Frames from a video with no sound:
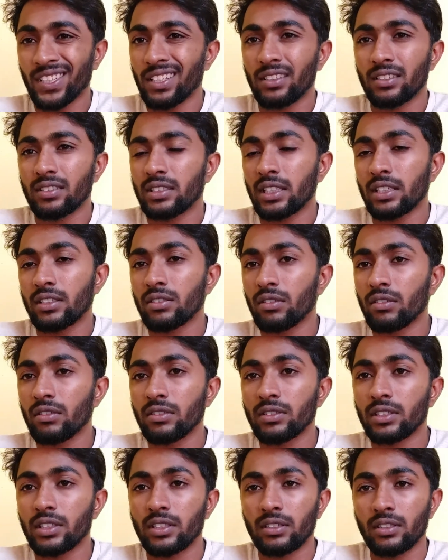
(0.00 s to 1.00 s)
Current
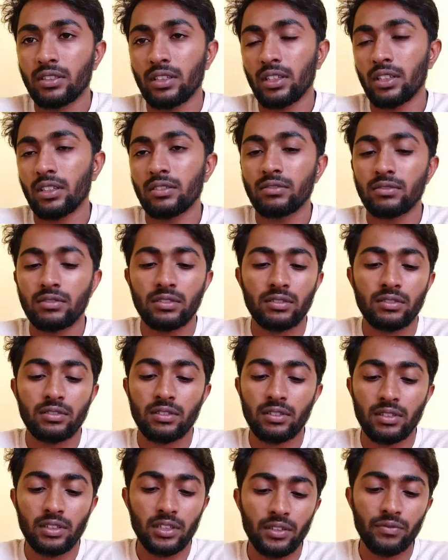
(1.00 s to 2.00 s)
technology, current
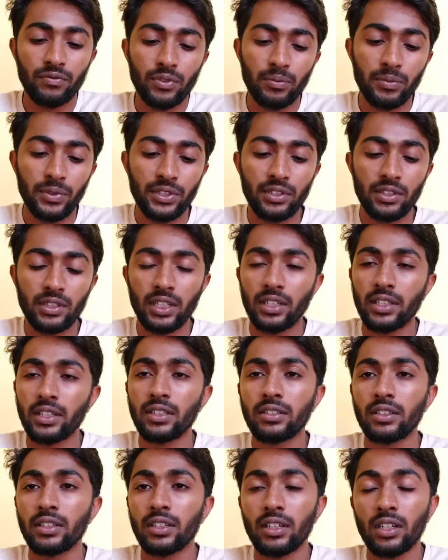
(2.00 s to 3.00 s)
this information
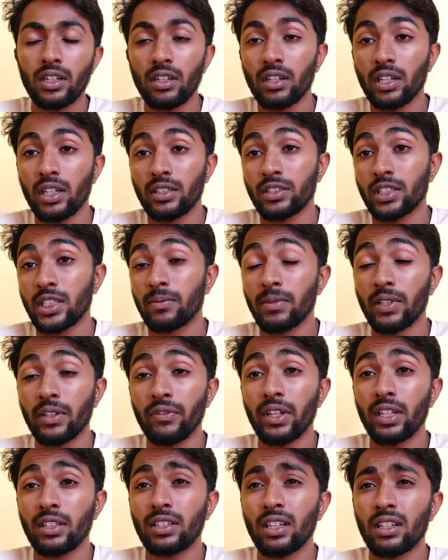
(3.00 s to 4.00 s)
techie thing are
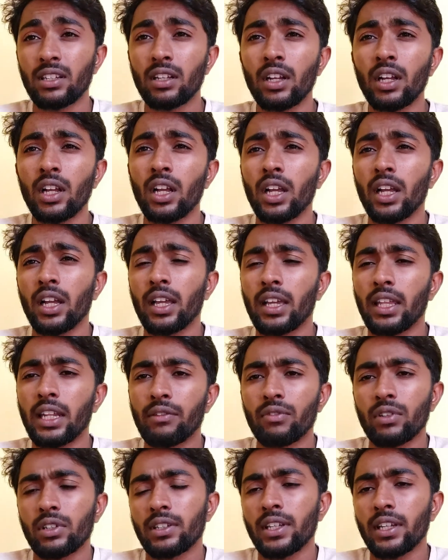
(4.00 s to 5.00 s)
extremely weak that
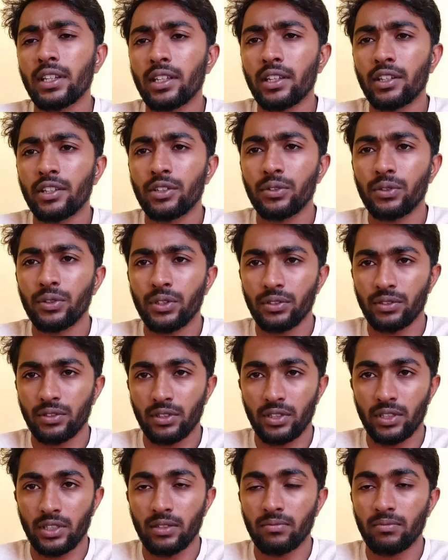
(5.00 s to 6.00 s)
anyone can get into your
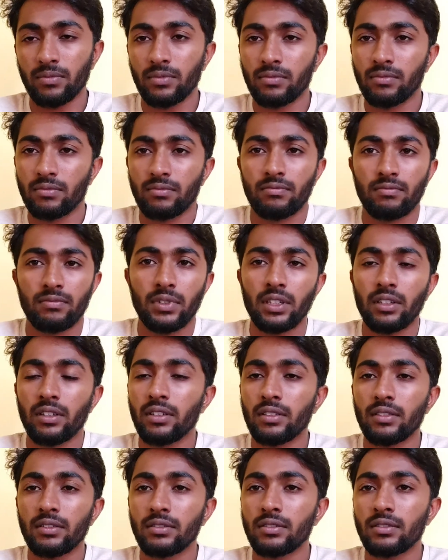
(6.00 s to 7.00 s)
system
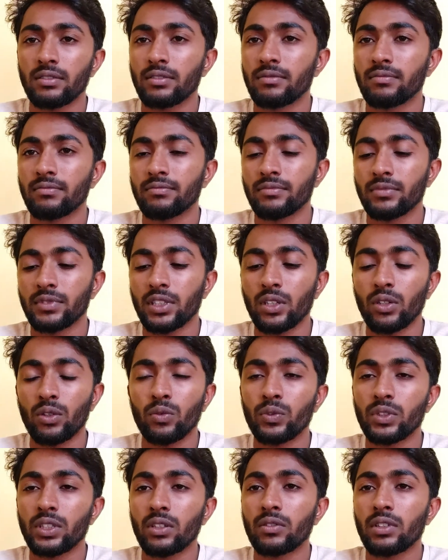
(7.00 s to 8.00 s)
and
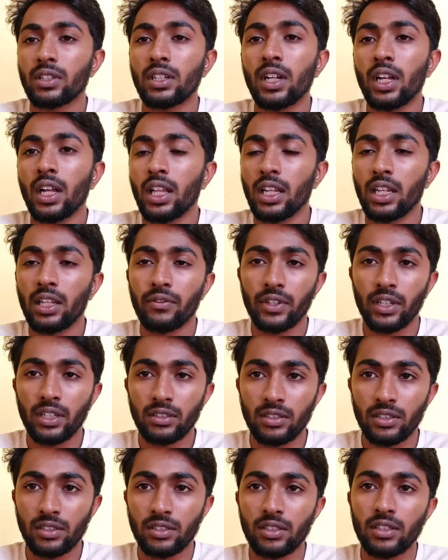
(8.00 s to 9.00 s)
go without
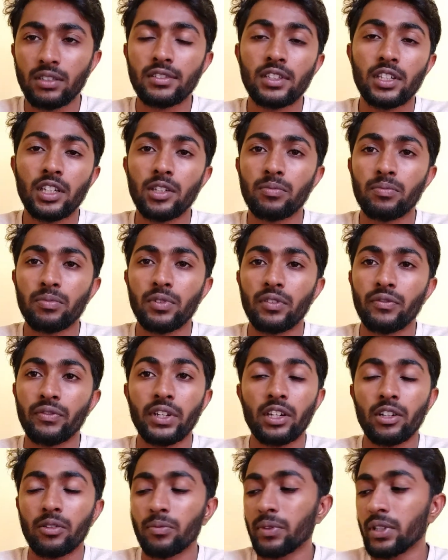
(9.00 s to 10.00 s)
leaving a digital
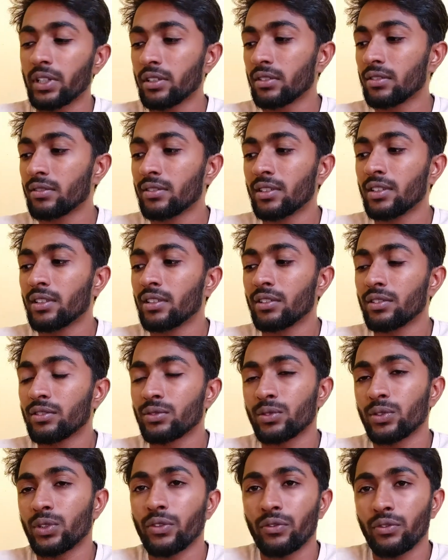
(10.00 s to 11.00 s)
fingerprint.
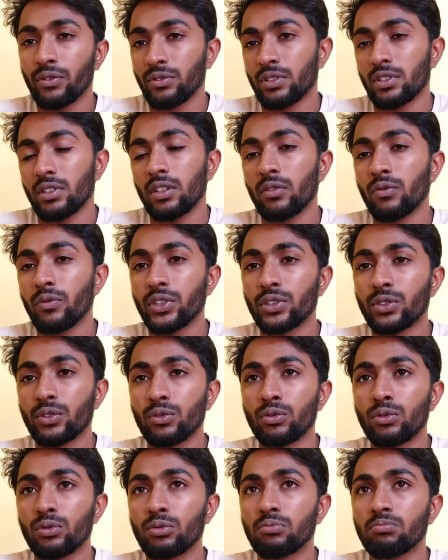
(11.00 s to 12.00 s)
So if you still
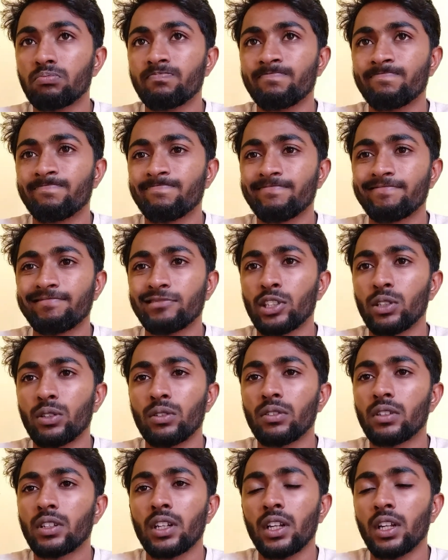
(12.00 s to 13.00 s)
wish to do
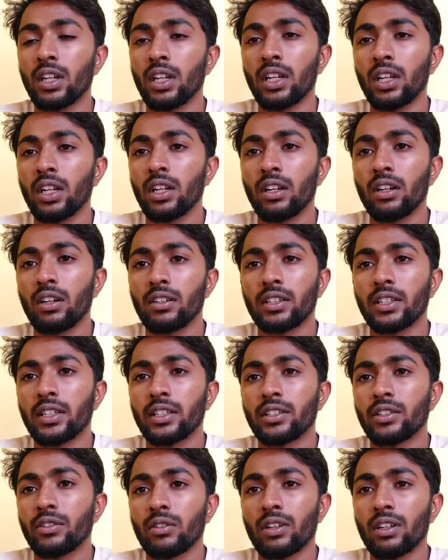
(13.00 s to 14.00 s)
or
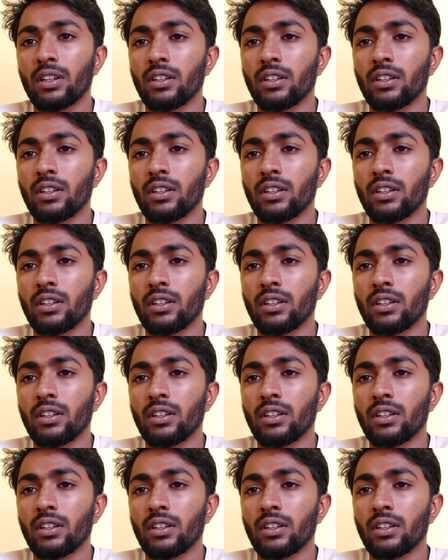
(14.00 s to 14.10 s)
get